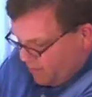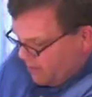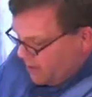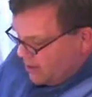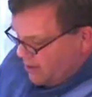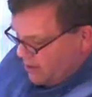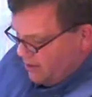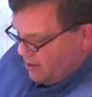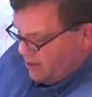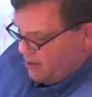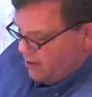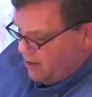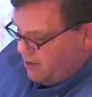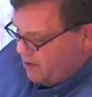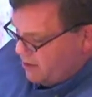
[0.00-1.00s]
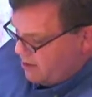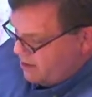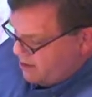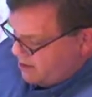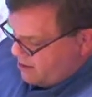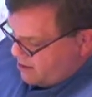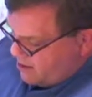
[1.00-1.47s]

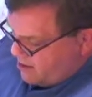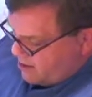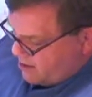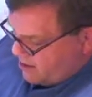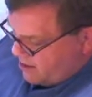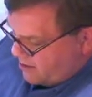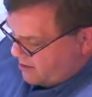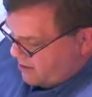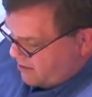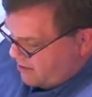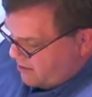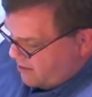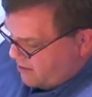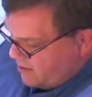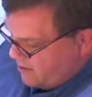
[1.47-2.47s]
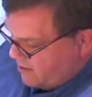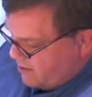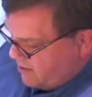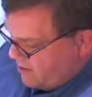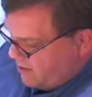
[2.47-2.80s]
No one is speaking in this clip.